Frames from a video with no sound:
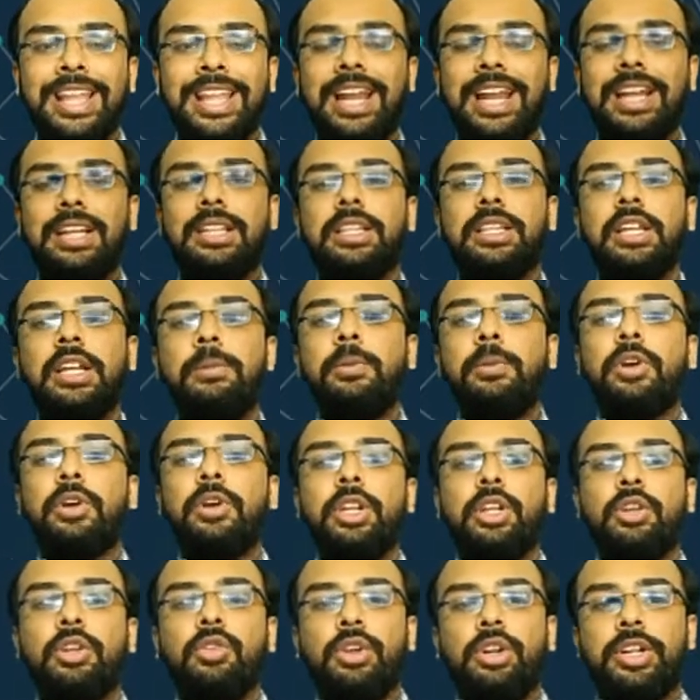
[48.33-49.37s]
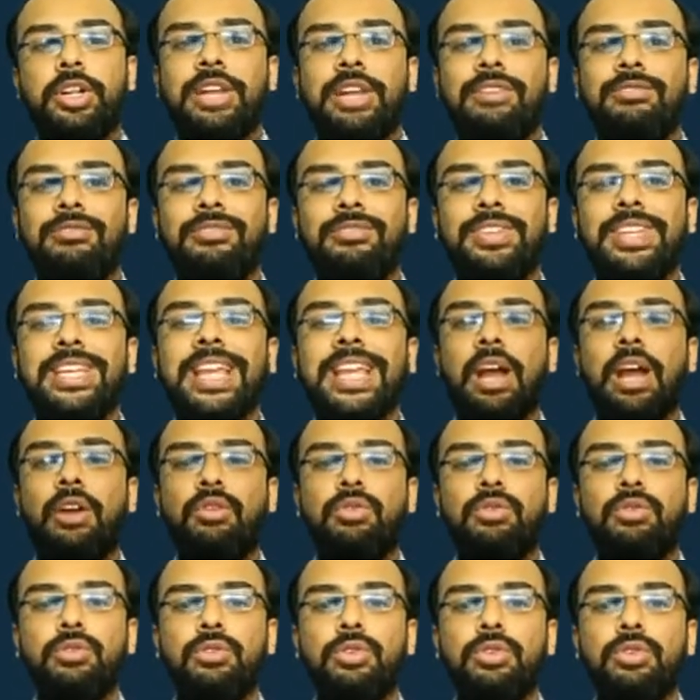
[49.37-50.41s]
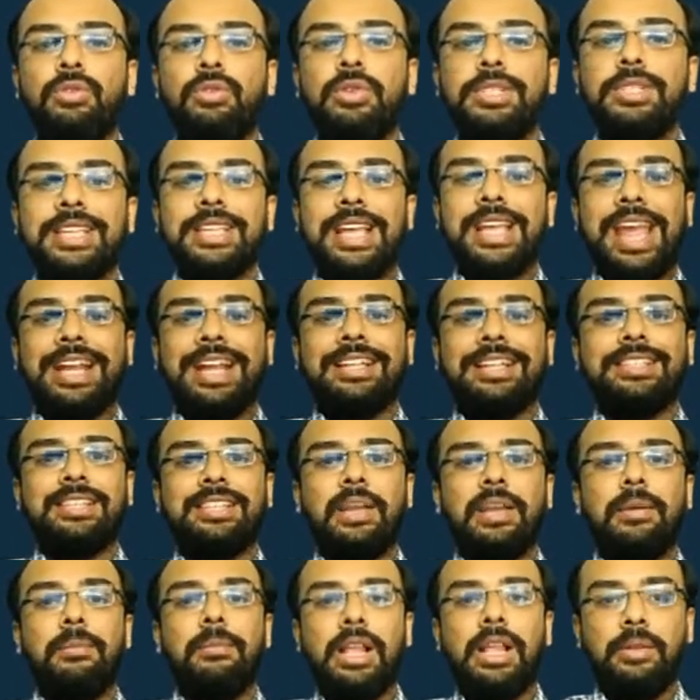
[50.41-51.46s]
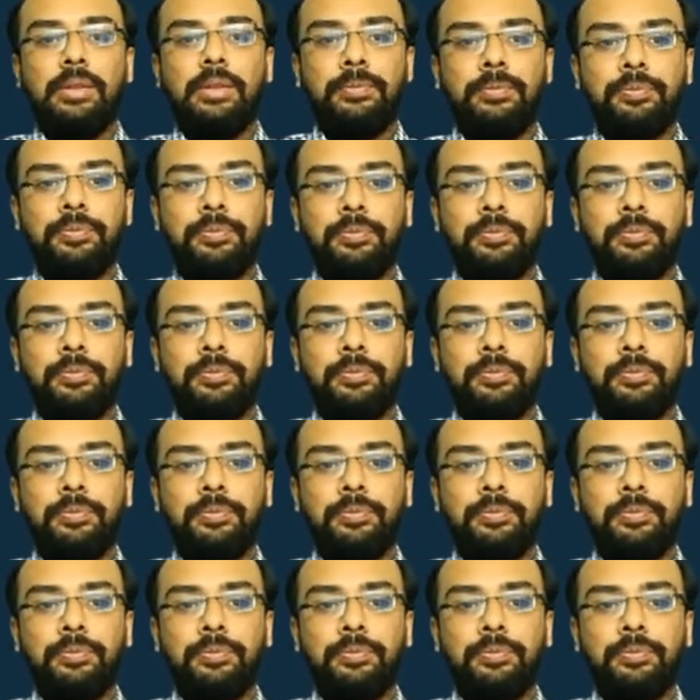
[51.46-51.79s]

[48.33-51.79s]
at that particular time we have to use XML.